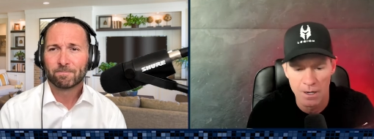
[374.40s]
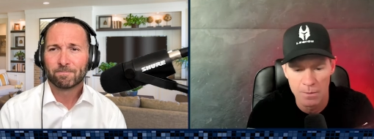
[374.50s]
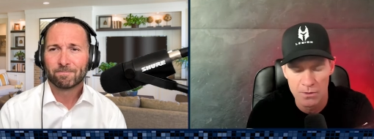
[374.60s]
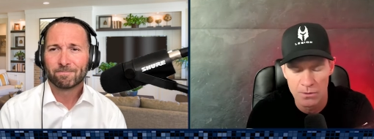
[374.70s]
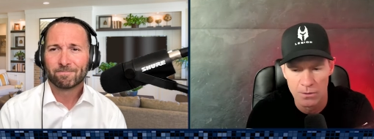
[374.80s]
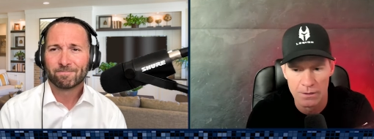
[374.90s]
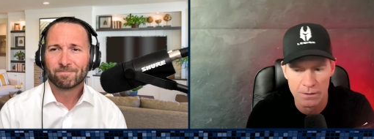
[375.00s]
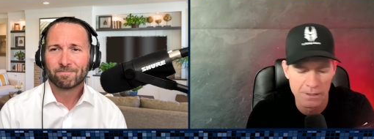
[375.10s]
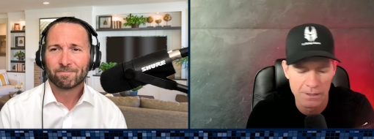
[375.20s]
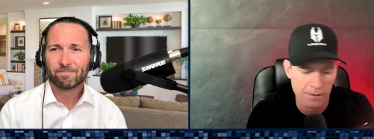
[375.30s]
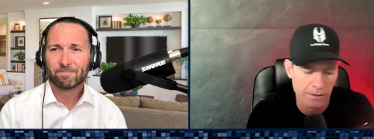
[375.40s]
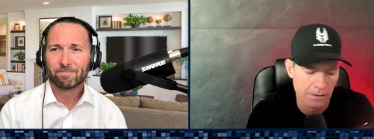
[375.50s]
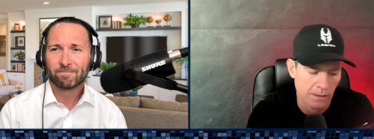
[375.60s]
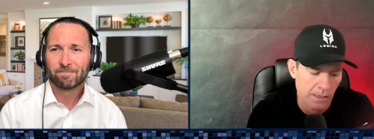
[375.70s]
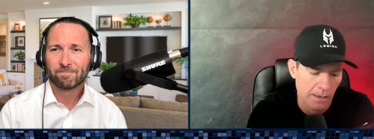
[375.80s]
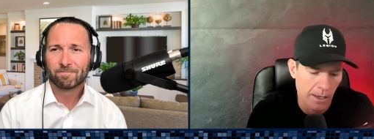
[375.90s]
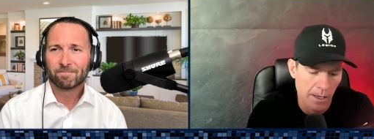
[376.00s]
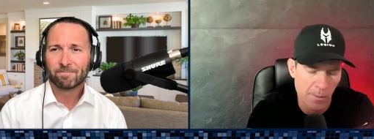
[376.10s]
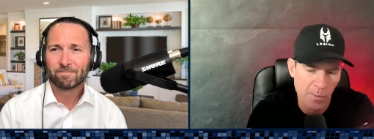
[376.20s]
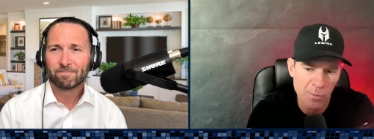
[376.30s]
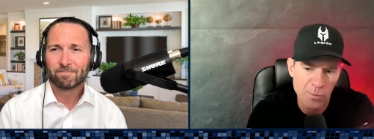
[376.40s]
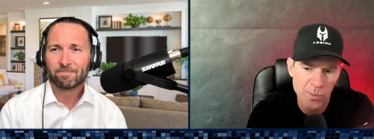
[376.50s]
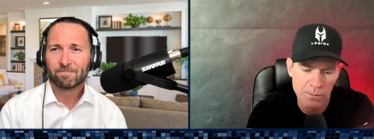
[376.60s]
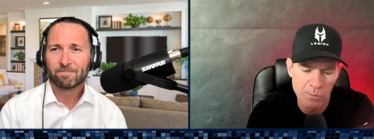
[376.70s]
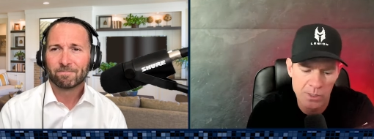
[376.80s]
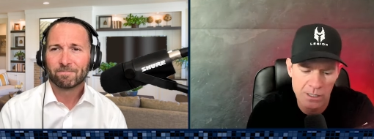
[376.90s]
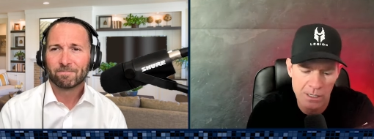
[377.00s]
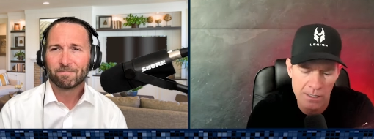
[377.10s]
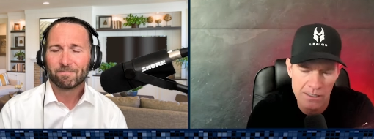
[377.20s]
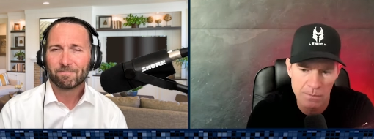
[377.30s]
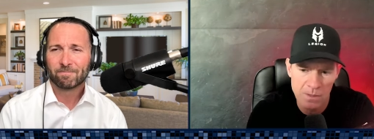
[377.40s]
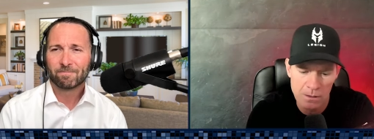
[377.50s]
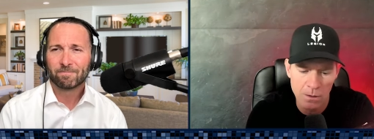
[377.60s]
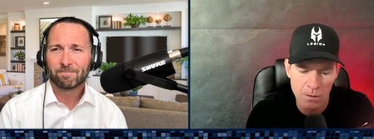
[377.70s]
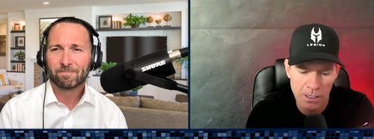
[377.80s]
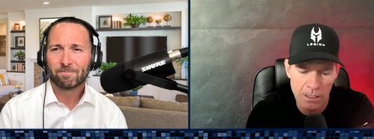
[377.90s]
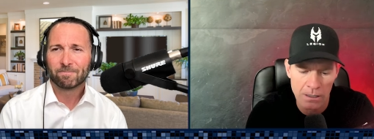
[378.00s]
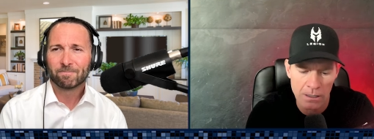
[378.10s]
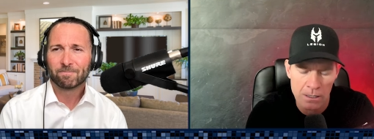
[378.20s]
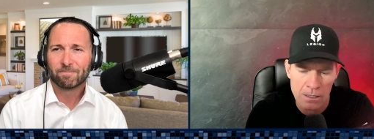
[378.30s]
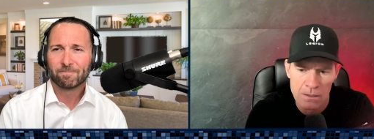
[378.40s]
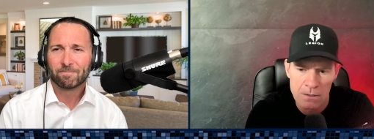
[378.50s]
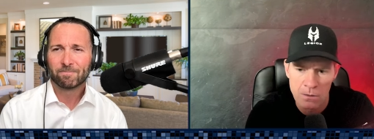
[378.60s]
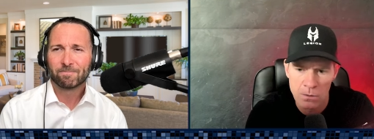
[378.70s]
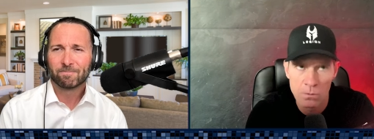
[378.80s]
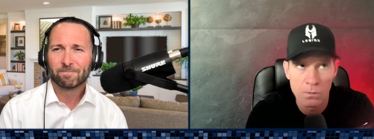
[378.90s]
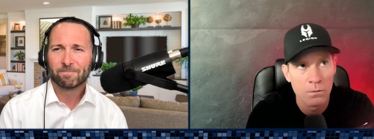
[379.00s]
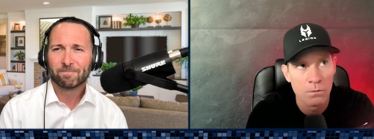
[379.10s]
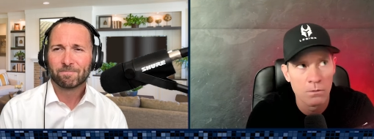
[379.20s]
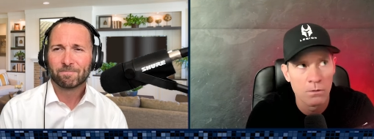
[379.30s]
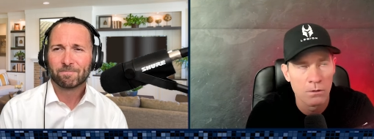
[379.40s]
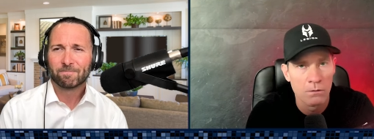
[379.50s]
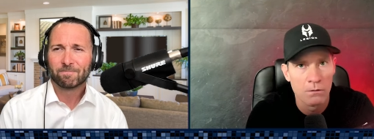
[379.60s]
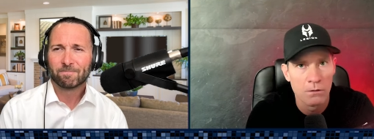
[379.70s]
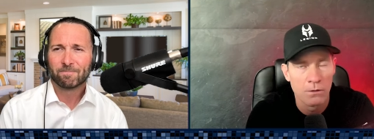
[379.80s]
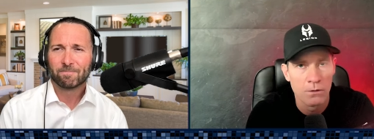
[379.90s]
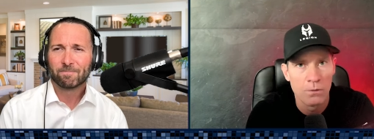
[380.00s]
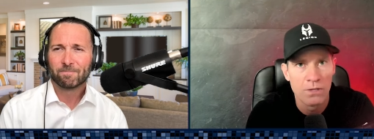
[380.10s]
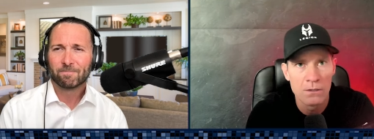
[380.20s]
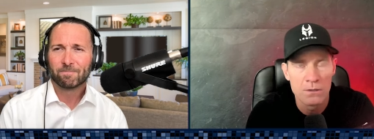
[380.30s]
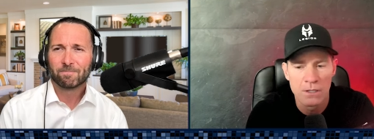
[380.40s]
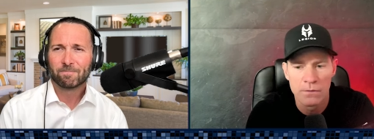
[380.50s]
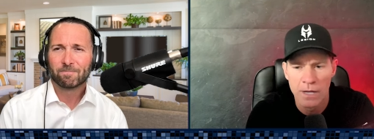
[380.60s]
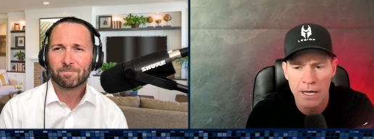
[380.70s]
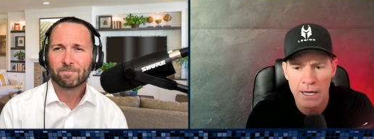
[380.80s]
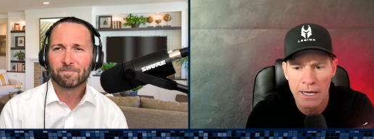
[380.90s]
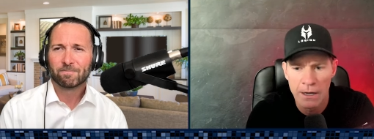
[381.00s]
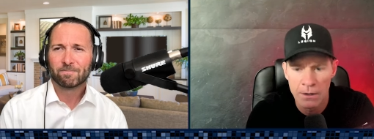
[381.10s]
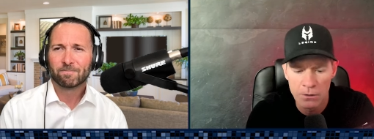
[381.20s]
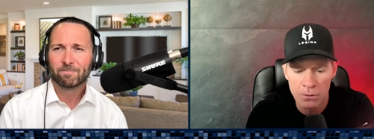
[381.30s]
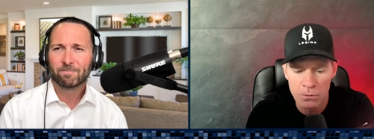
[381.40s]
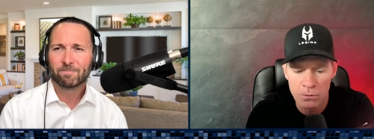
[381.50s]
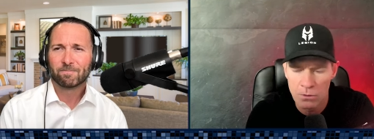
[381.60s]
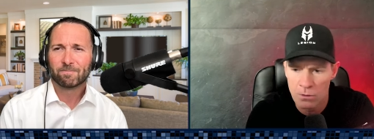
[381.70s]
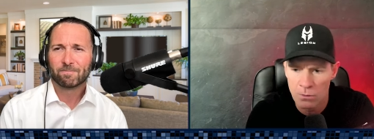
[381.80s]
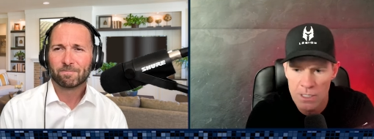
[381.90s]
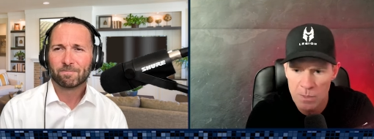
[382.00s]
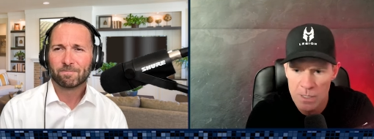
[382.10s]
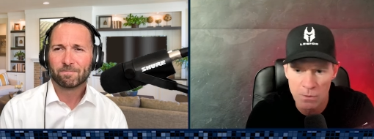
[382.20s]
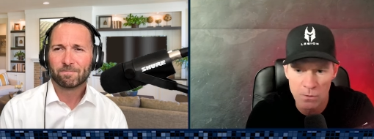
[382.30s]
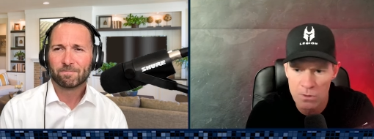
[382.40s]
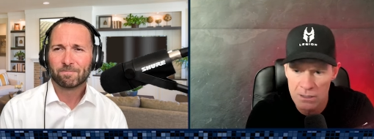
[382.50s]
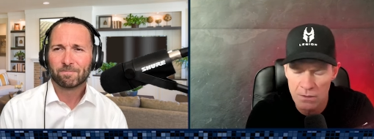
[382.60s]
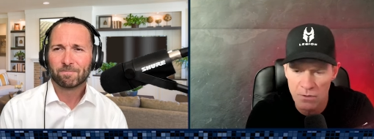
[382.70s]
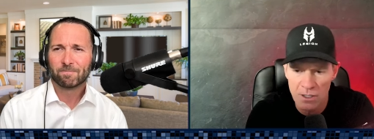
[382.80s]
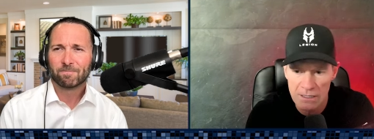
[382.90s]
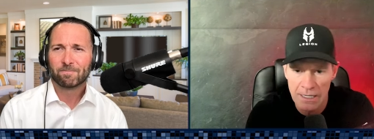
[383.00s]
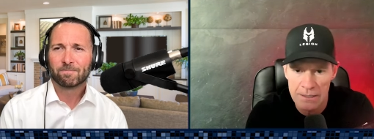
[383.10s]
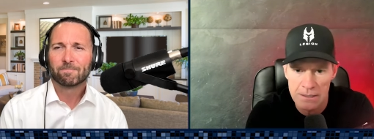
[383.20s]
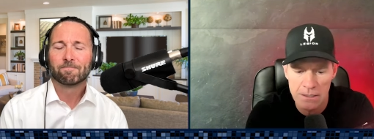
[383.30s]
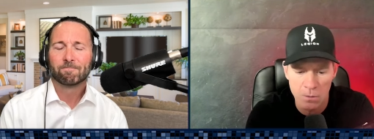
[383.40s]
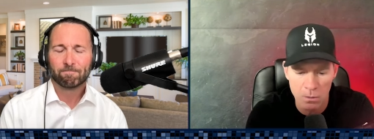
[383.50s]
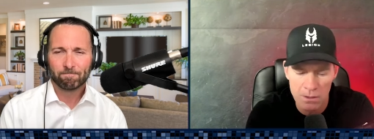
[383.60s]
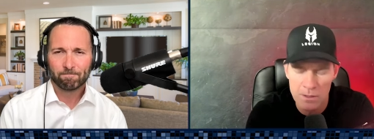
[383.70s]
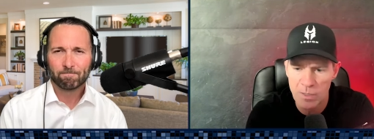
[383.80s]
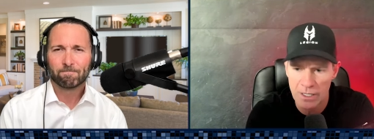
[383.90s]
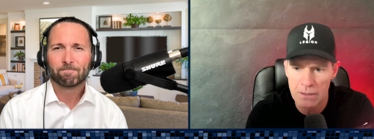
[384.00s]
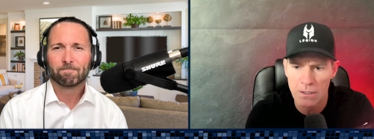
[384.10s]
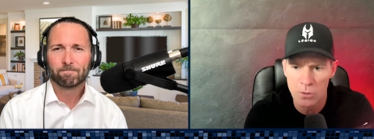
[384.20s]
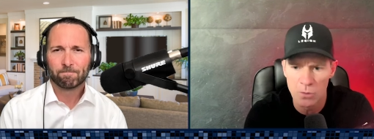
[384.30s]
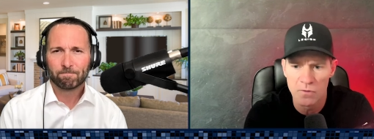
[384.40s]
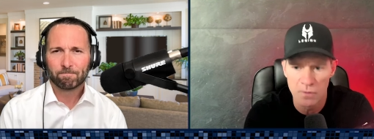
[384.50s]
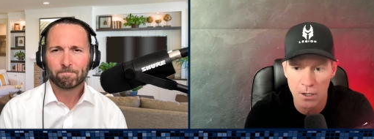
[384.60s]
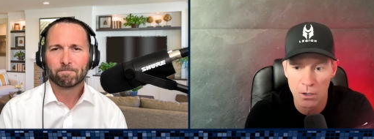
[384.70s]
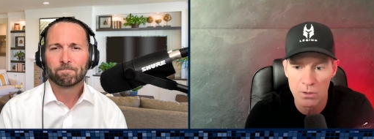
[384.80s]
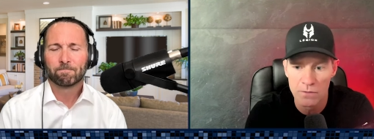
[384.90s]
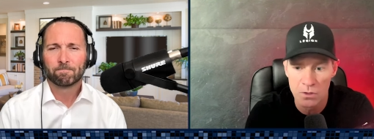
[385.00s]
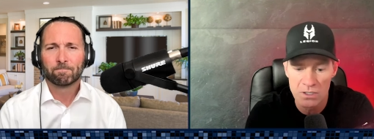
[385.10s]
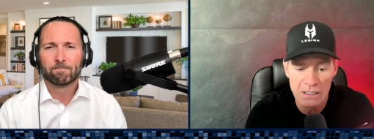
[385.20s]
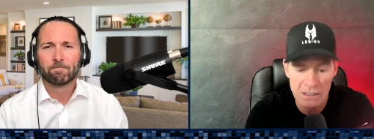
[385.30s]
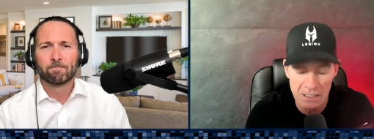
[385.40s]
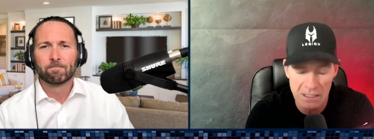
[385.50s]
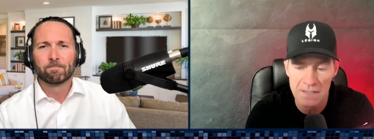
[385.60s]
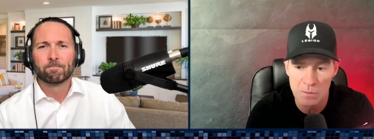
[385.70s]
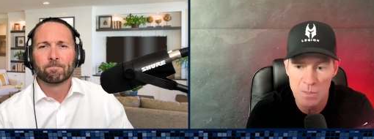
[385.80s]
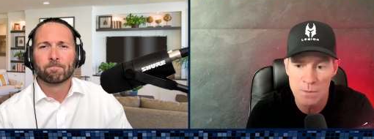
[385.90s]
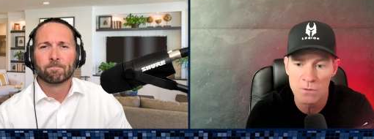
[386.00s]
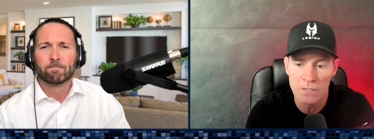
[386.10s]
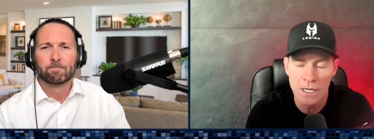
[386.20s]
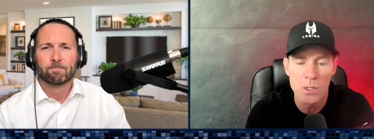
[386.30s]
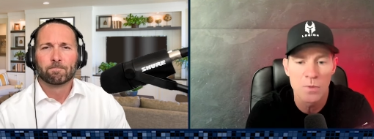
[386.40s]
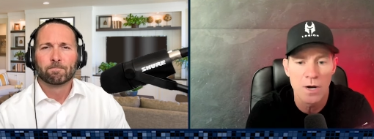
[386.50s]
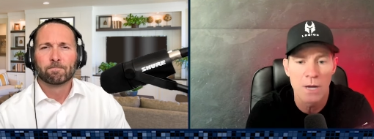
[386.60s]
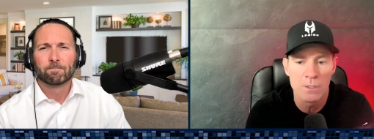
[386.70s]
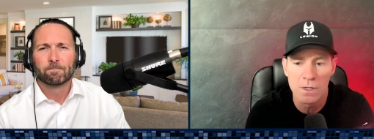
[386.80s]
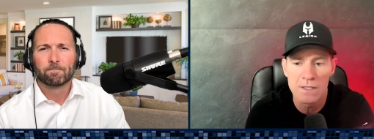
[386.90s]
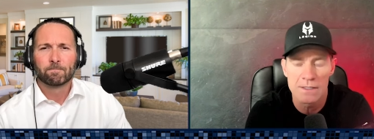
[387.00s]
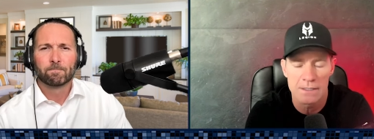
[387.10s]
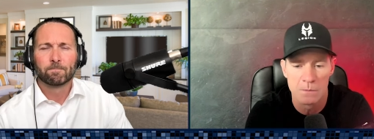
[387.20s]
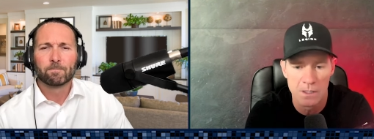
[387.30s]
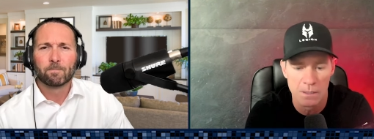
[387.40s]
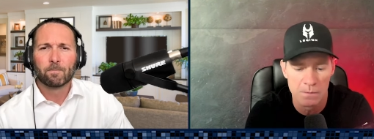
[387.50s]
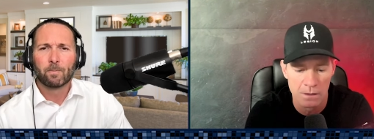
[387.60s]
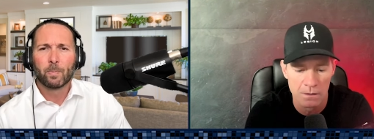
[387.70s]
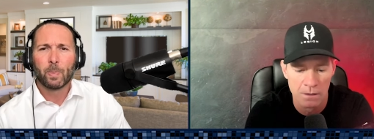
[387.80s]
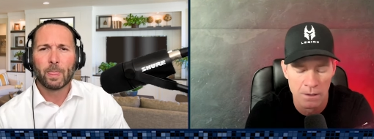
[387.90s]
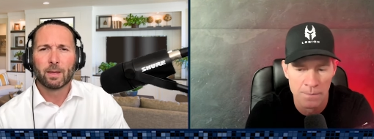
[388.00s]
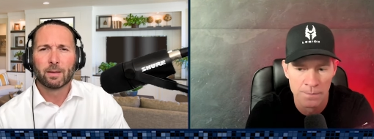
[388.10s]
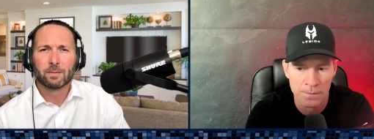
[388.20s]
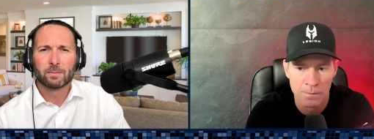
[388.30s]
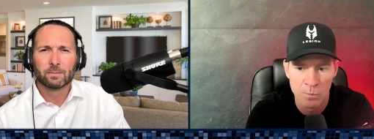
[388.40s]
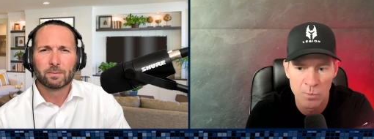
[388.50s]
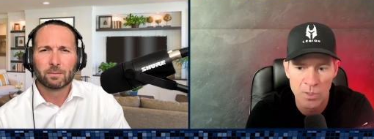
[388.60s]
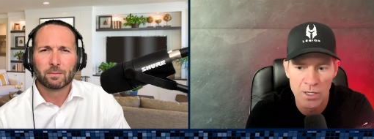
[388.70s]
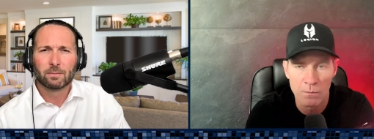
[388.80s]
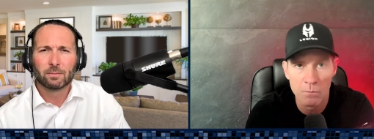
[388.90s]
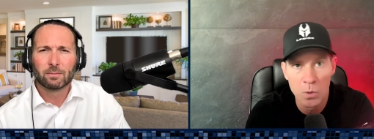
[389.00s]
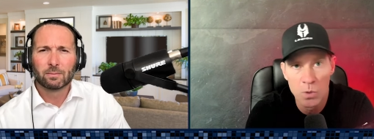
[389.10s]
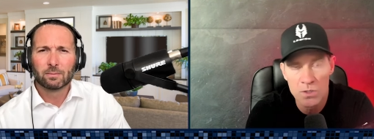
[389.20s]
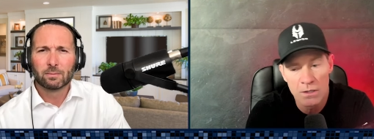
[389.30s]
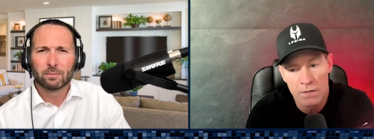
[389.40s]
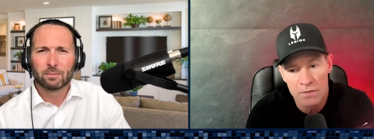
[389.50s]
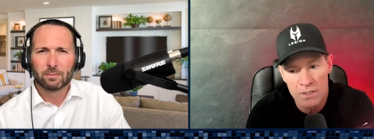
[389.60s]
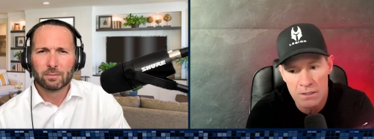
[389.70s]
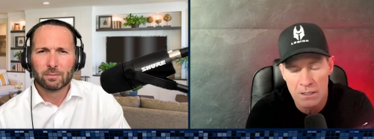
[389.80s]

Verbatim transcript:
Speaker 1: operatory, you know, kind of thing. Um, but but the concept is okay. So you, you think to yourself, how do you greet people or who's at the front desk? It's like, well, depending on your flow, if you're seeing tons of people, yeah, you probably want someone up there. But most offices